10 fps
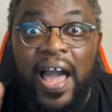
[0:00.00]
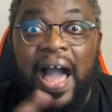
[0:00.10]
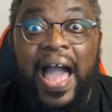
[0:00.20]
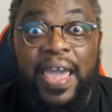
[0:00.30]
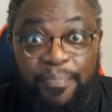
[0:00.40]

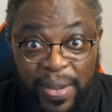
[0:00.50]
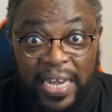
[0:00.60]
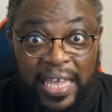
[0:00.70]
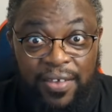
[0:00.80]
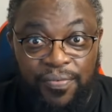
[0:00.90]
I
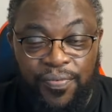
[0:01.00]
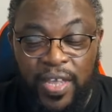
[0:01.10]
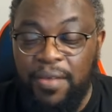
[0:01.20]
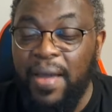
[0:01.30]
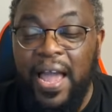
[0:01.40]
believe,
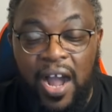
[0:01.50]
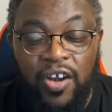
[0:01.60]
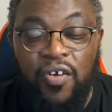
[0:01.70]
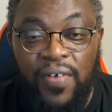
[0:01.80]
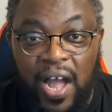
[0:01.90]
in my
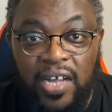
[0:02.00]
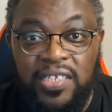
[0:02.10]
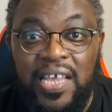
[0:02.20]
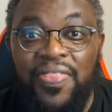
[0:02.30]
heart of hearts,